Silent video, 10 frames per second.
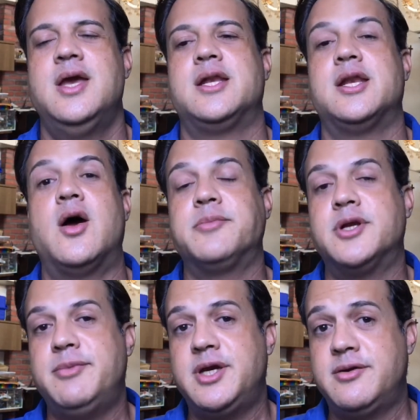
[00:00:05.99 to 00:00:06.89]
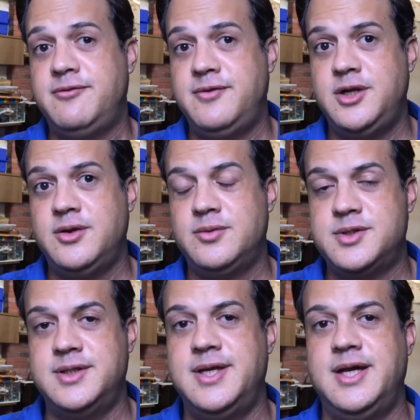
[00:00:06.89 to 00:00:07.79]
Now I'm going to make a video
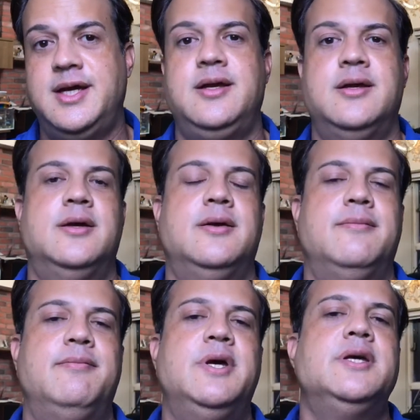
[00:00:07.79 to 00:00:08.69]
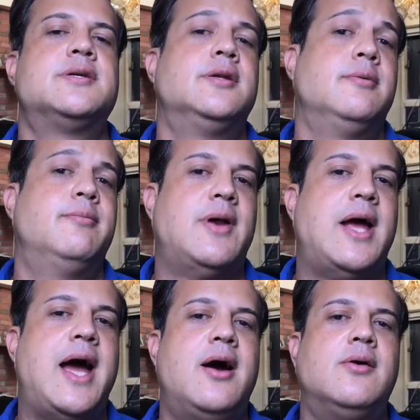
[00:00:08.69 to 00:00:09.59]
today basically about
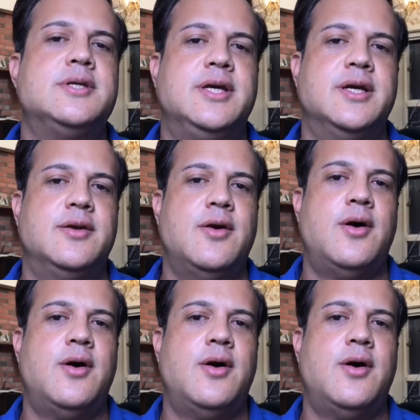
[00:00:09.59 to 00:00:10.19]
how to get